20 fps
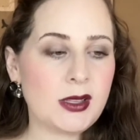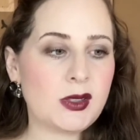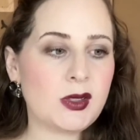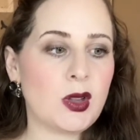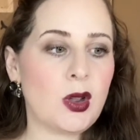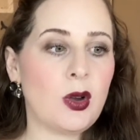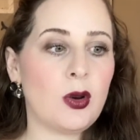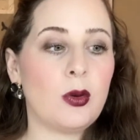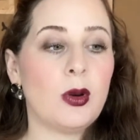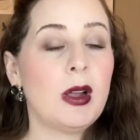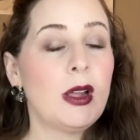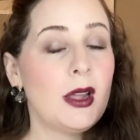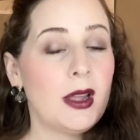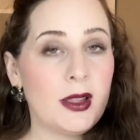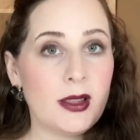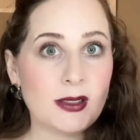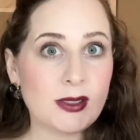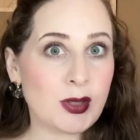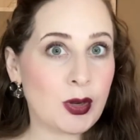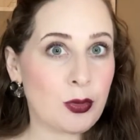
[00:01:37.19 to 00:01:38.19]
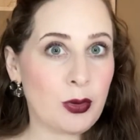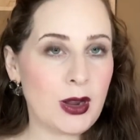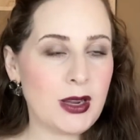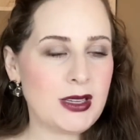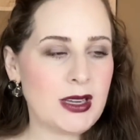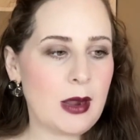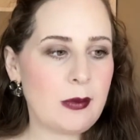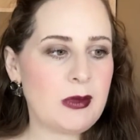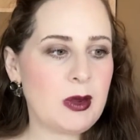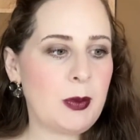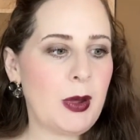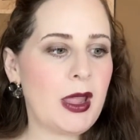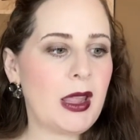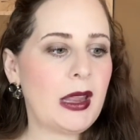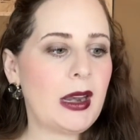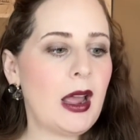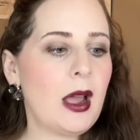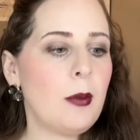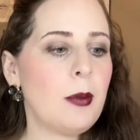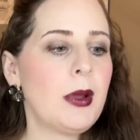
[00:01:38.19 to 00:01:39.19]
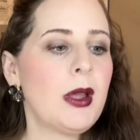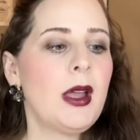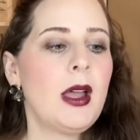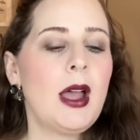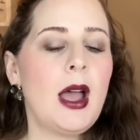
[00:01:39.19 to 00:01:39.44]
So it's a great time to pick it up.